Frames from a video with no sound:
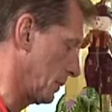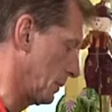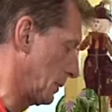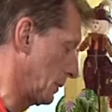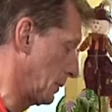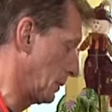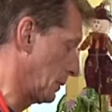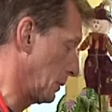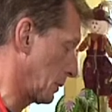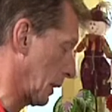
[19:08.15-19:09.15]

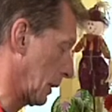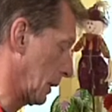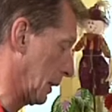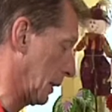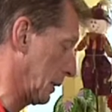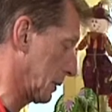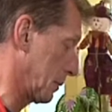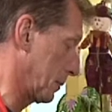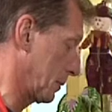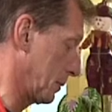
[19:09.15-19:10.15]
Ooh, Callie, it's
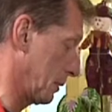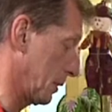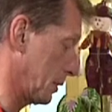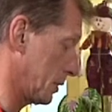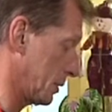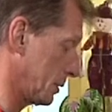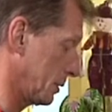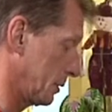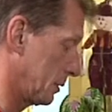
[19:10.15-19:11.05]
going to be gorgeous.